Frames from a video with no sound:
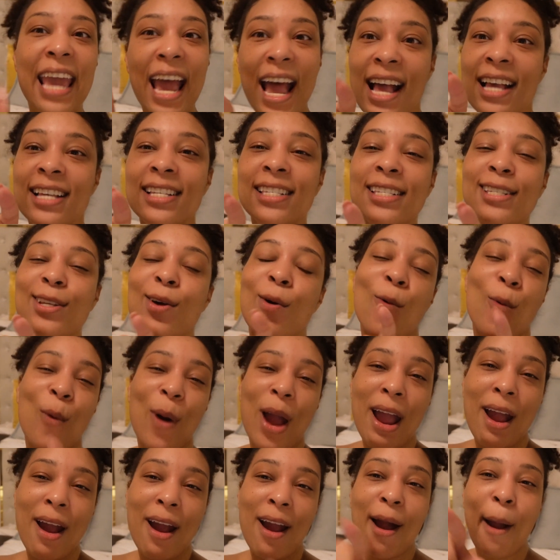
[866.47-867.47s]
Guess
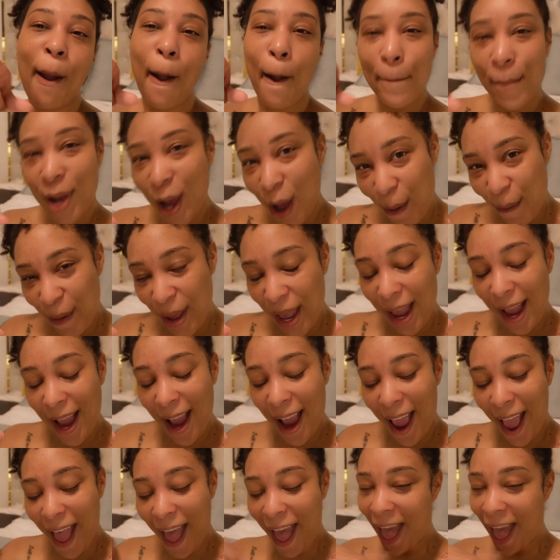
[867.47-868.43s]
where I'm going?